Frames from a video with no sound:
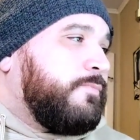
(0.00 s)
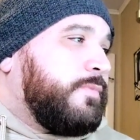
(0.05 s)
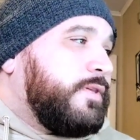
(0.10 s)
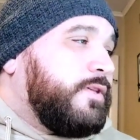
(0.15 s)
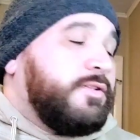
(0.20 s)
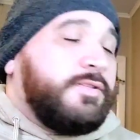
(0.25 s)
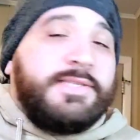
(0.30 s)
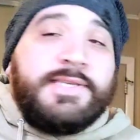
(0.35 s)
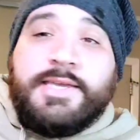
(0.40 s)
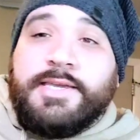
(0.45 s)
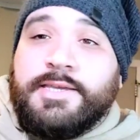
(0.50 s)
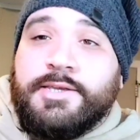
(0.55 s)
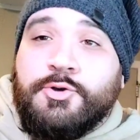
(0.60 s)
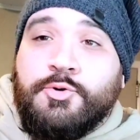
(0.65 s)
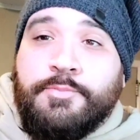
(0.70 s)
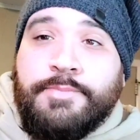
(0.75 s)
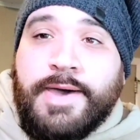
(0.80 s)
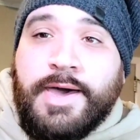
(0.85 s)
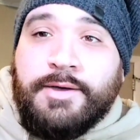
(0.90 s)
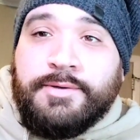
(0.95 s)
It'll take you
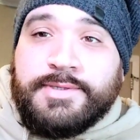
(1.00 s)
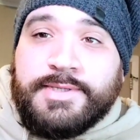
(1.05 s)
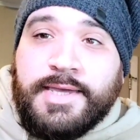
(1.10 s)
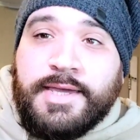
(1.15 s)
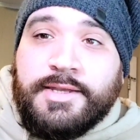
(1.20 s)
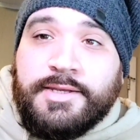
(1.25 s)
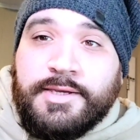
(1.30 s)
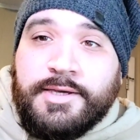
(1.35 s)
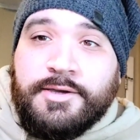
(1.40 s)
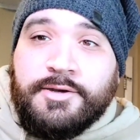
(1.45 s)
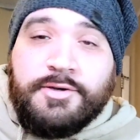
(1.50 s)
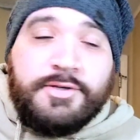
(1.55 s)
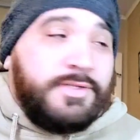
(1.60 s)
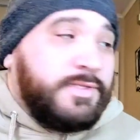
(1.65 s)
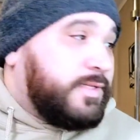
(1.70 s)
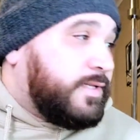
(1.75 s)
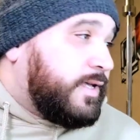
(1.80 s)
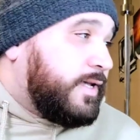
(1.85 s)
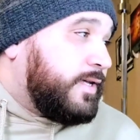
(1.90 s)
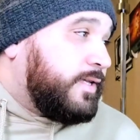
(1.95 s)
about 10
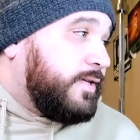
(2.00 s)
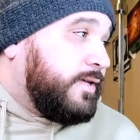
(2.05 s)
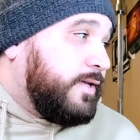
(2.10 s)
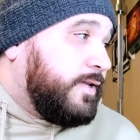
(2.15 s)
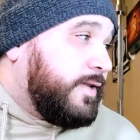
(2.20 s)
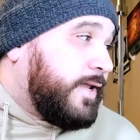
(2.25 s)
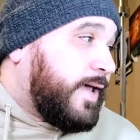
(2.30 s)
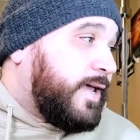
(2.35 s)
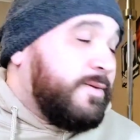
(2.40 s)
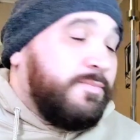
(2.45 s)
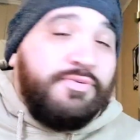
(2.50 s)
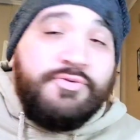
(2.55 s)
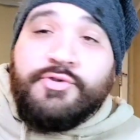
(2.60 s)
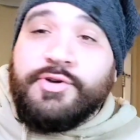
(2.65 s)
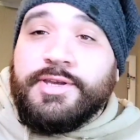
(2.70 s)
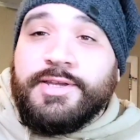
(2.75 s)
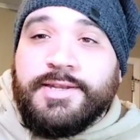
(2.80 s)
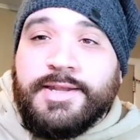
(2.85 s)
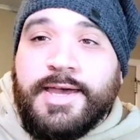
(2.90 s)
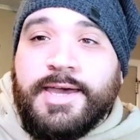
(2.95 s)
years, like
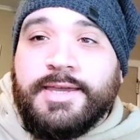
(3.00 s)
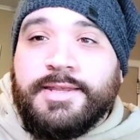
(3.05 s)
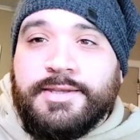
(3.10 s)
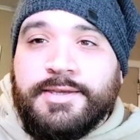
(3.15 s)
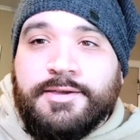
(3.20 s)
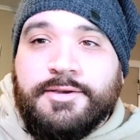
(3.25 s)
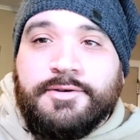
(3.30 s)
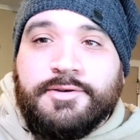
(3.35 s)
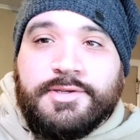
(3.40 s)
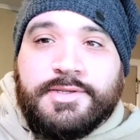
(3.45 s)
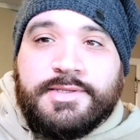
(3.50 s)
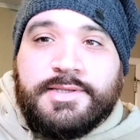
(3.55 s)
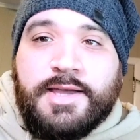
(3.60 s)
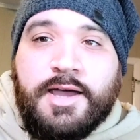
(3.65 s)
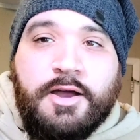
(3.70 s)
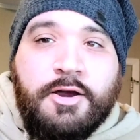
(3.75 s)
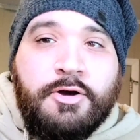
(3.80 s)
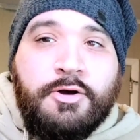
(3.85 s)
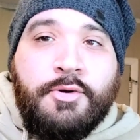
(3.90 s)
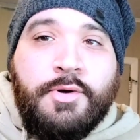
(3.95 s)
9.9 years to
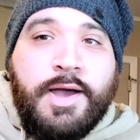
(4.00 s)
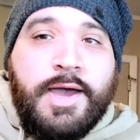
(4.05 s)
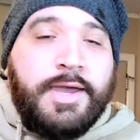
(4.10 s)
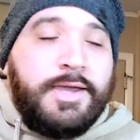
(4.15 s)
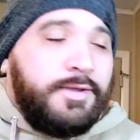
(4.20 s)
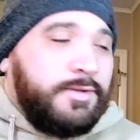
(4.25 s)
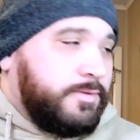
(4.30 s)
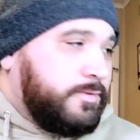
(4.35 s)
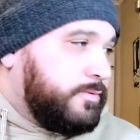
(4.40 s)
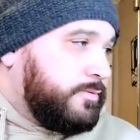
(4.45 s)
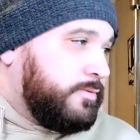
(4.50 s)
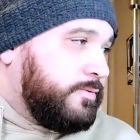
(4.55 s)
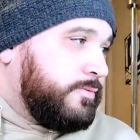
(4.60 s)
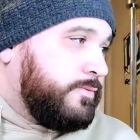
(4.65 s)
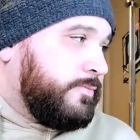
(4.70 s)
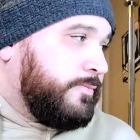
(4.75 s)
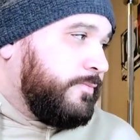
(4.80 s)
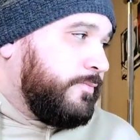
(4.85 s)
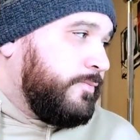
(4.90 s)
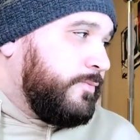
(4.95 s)
ROI.
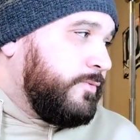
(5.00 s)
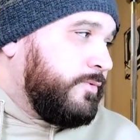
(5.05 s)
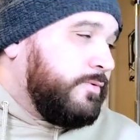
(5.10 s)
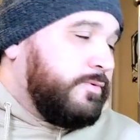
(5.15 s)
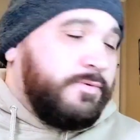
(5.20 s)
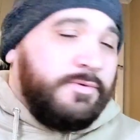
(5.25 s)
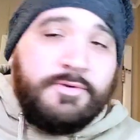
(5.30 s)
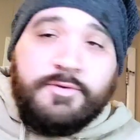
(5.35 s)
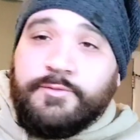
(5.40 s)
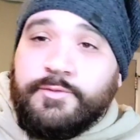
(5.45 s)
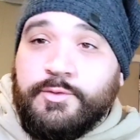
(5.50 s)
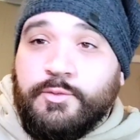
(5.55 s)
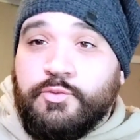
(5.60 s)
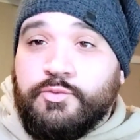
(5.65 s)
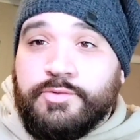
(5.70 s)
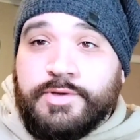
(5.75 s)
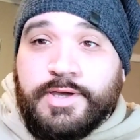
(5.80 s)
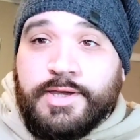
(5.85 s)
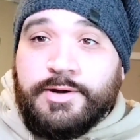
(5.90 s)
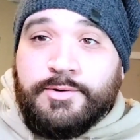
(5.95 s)
If you
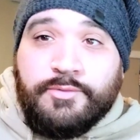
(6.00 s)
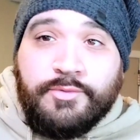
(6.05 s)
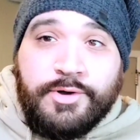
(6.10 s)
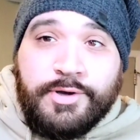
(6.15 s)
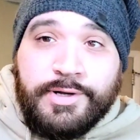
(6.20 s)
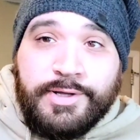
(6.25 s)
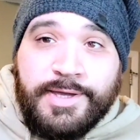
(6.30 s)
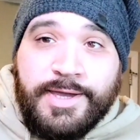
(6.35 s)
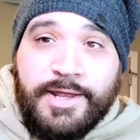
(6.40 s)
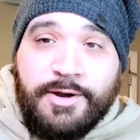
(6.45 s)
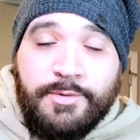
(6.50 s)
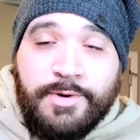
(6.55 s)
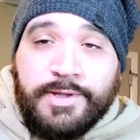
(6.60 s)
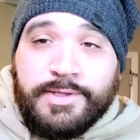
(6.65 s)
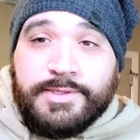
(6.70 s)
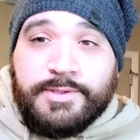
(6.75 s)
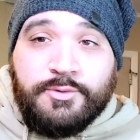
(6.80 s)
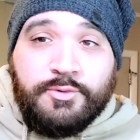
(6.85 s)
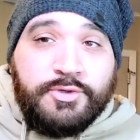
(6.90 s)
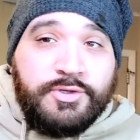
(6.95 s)
get it running at around
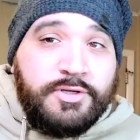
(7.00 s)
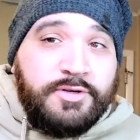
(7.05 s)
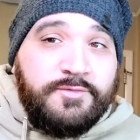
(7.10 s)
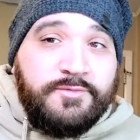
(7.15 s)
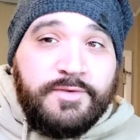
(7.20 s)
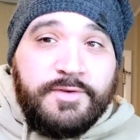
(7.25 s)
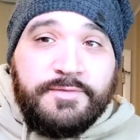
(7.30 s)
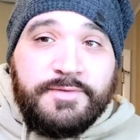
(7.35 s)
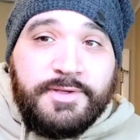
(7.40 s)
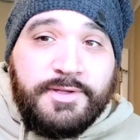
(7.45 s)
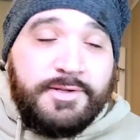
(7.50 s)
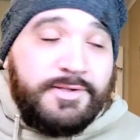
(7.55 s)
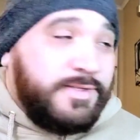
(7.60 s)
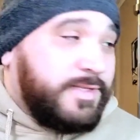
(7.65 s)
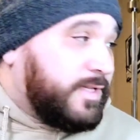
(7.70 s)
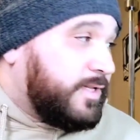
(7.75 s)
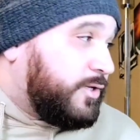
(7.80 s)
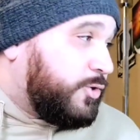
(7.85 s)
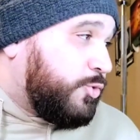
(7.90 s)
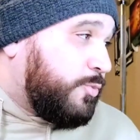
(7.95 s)
250, it'll
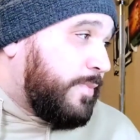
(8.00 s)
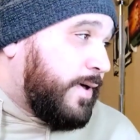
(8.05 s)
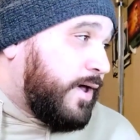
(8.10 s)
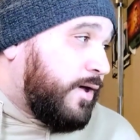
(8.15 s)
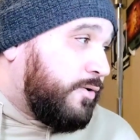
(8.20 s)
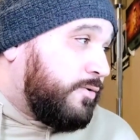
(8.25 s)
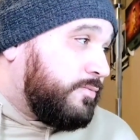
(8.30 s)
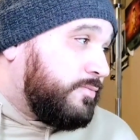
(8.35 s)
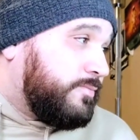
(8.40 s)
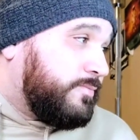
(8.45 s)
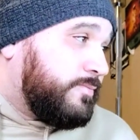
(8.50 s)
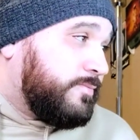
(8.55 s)
take you about